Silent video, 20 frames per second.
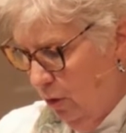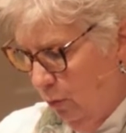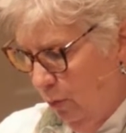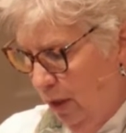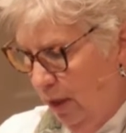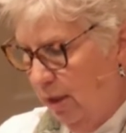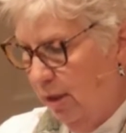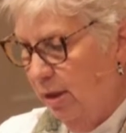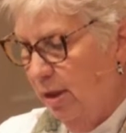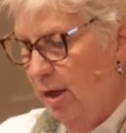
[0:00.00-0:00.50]
we
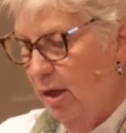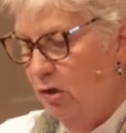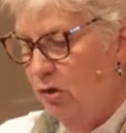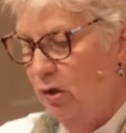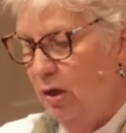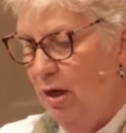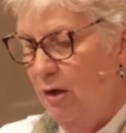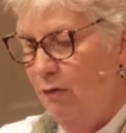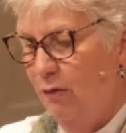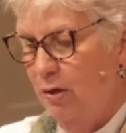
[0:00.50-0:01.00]
clutch
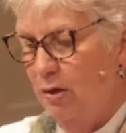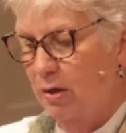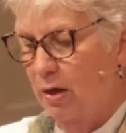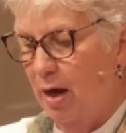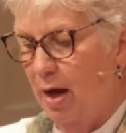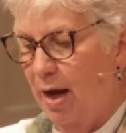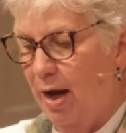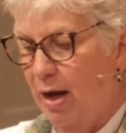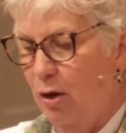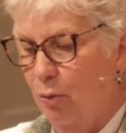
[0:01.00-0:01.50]
even
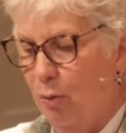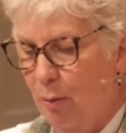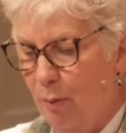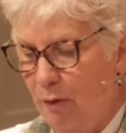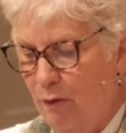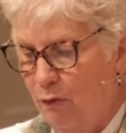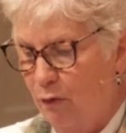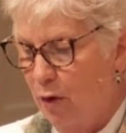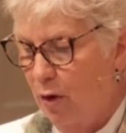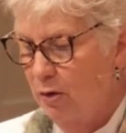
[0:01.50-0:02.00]
tighter what we
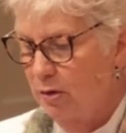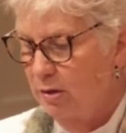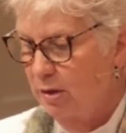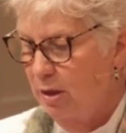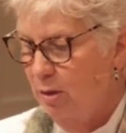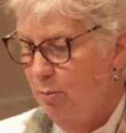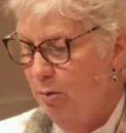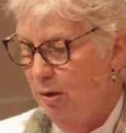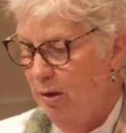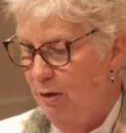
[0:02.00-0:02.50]
falsely
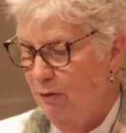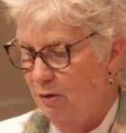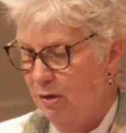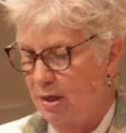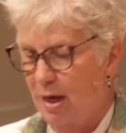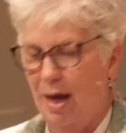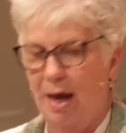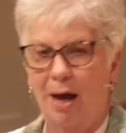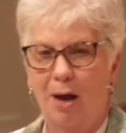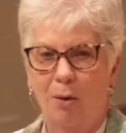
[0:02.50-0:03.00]
believe is
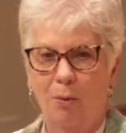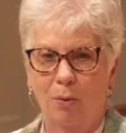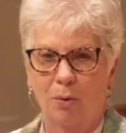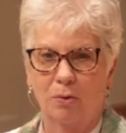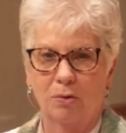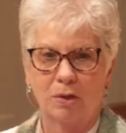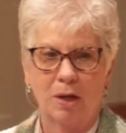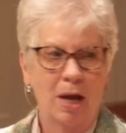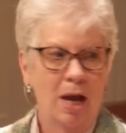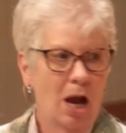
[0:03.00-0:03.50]

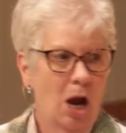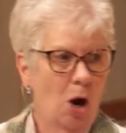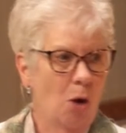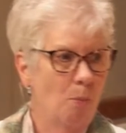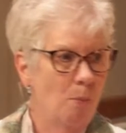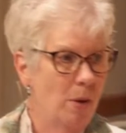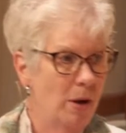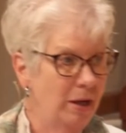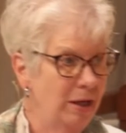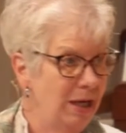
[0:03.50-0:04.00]
ours. Our
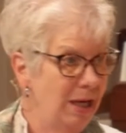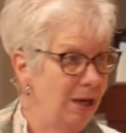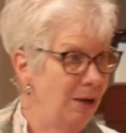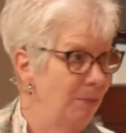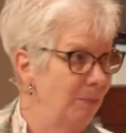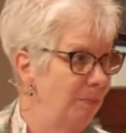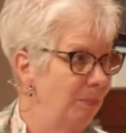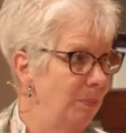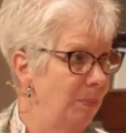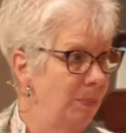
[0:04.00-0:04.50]
money,
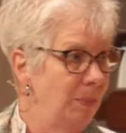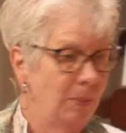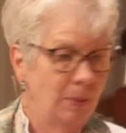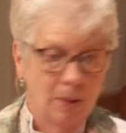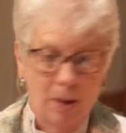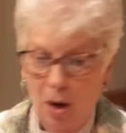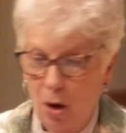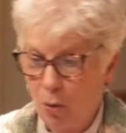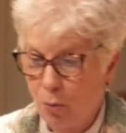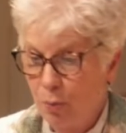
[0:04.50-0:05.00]

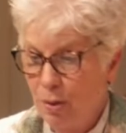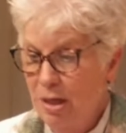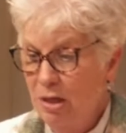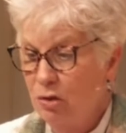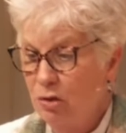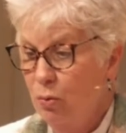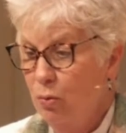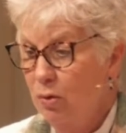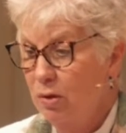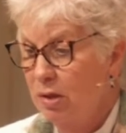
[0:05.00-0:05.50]
our
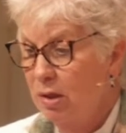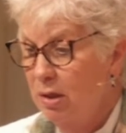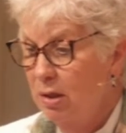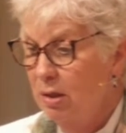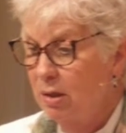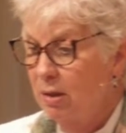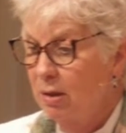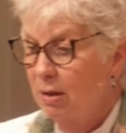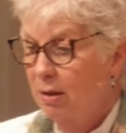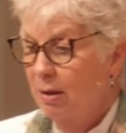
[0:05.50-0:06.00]
resources,
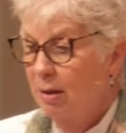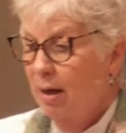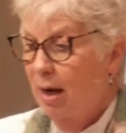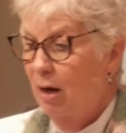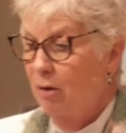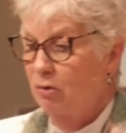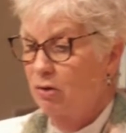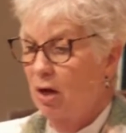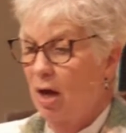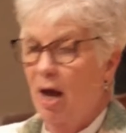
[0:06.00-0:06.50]
our
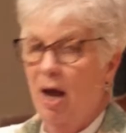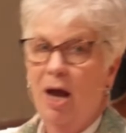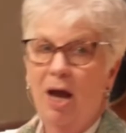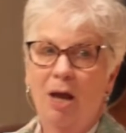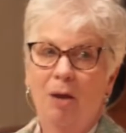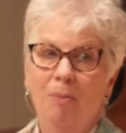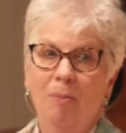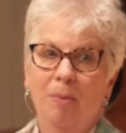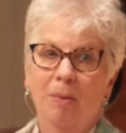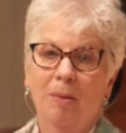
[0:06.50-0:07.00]

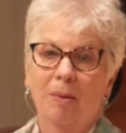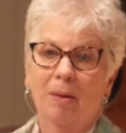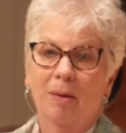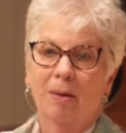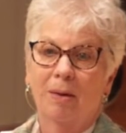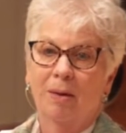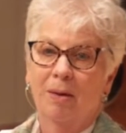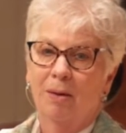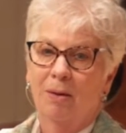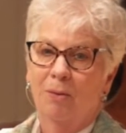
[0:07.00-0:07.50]
time.
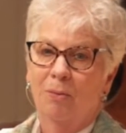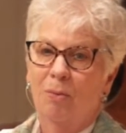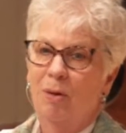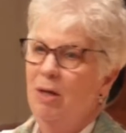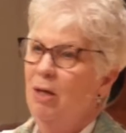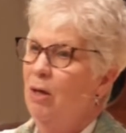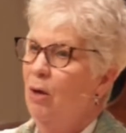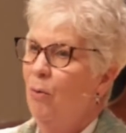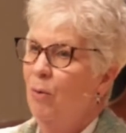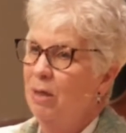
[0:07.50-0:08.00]
We
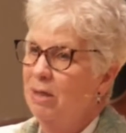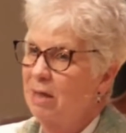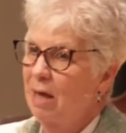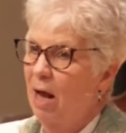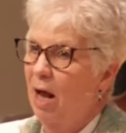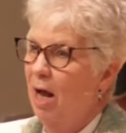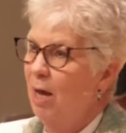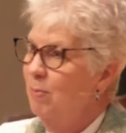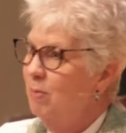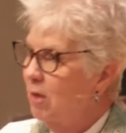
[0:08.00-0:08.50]
know at
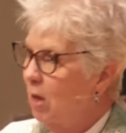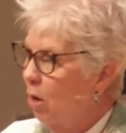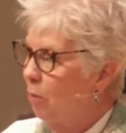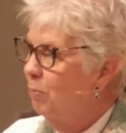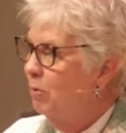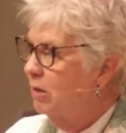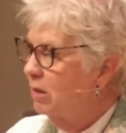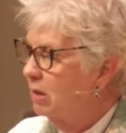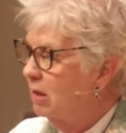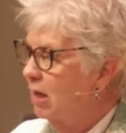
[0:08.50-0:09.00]
times our
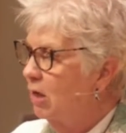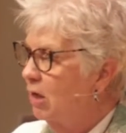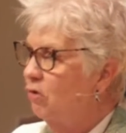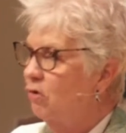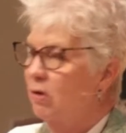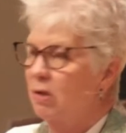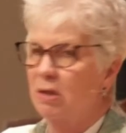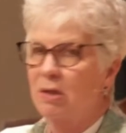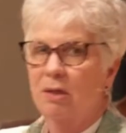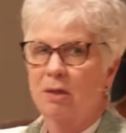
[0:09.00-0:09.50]

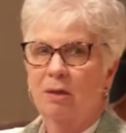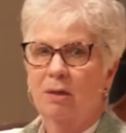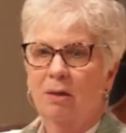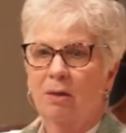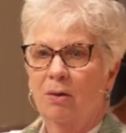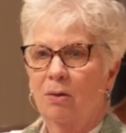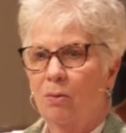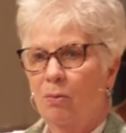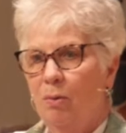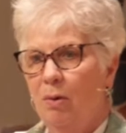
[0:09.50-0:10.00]
possessions
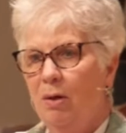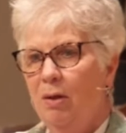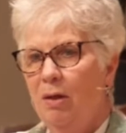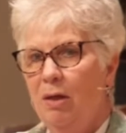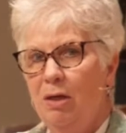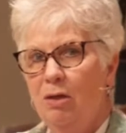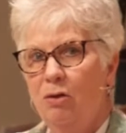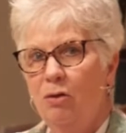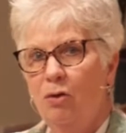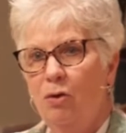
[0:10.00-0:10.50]
really
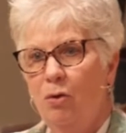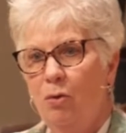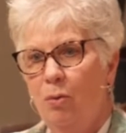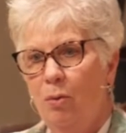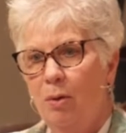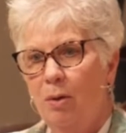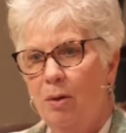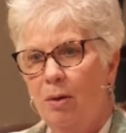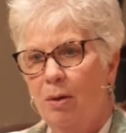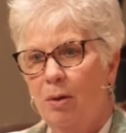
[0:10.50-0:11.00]
do
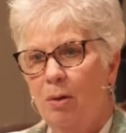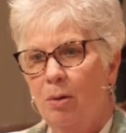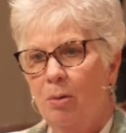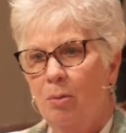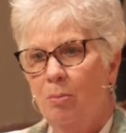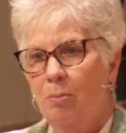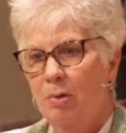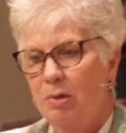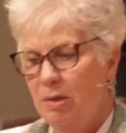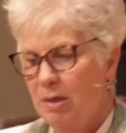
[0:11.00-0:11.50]

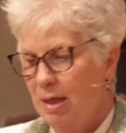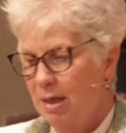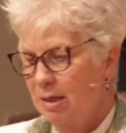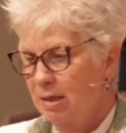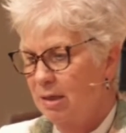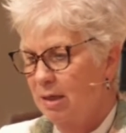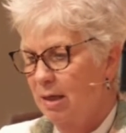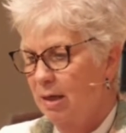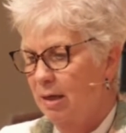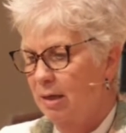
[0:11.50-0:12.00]
possess
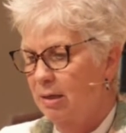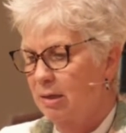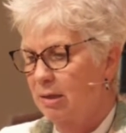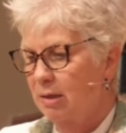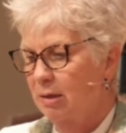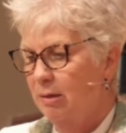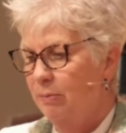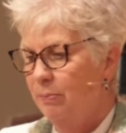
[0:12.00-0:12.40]
us.